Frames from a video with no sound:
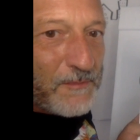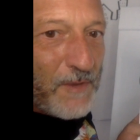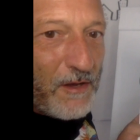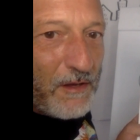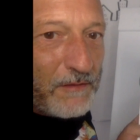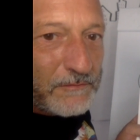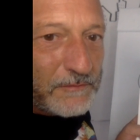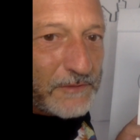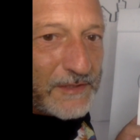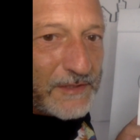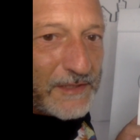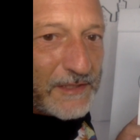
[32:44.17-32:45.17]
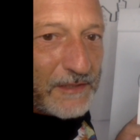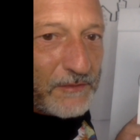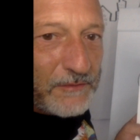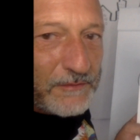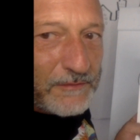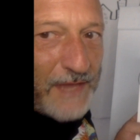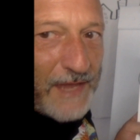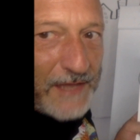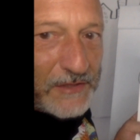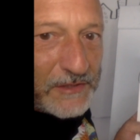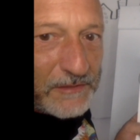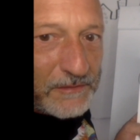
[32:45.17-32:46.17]
small, just like a little
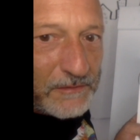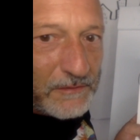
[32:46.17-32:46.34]
dash.